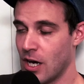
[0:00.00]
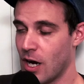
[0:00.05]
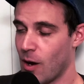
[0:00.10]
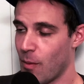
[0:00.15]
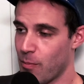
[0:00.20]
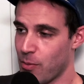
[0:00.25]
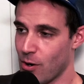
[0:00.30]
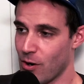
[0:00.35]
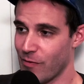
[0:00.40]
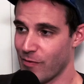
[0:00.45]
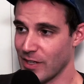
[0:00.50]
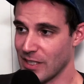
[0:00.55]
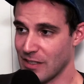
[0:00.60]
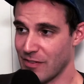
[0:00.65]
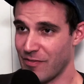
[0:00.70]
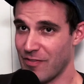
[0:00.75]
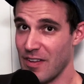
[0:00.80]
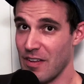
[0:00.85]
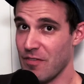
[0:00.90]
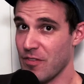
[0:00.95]
a
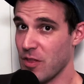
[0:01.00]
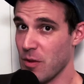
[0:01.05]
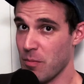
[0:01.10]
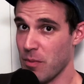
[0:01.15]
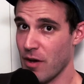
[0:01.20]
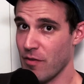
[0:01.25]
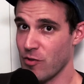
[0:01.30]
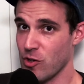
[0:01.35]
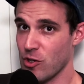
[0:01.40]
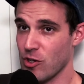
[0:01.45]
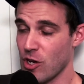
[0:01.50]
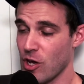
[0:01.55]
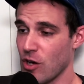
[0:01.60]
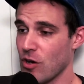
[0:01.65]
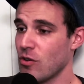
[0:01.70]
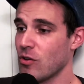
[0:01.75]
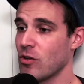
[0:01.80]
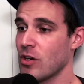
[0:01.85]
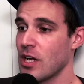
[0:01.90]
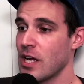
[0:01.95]
perfect fifth above your
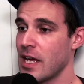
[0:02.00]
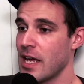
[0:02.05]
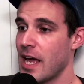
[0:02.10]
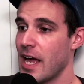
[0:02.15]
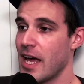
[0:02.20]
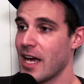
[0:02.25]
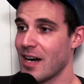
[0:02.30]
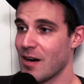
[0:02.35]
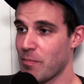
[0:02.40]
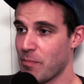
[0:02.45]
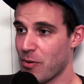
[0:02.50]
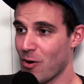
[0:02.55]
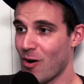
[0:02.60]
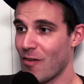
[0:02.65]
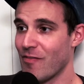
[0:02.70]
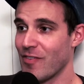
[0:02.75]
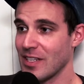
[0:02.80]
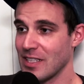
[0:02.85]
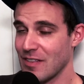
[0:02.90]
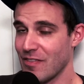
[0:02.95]
note, and a
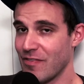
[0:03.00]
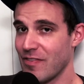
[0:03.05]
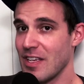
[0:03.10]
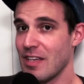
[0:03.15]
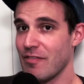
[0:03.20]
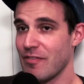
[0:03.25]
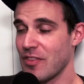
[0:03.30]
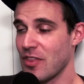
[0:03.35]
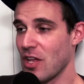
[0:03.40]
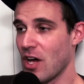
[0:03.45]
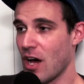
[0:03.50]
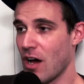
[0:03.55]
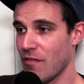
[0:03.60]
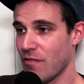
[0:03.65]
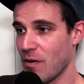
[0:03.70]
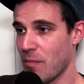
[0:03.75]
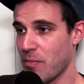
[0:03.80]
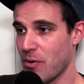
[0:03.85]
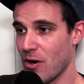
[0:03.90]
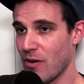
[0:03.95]
perfect fifth
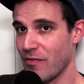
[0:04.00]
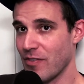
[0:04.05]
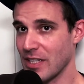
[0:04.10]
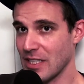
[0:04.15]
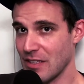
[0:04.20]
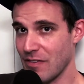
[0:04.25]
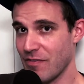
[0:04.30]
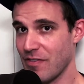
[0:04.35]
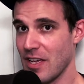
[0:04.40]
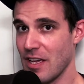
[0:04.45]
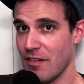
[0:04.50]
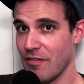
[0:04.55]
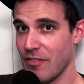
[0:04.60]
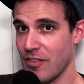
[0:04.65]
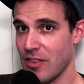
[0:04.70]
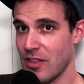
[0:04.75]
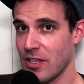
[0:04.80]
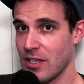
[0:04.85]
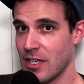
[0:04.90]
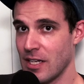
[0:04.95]
of a perfect
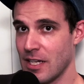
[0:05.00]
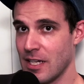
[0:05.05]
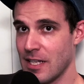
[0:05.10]
fifth.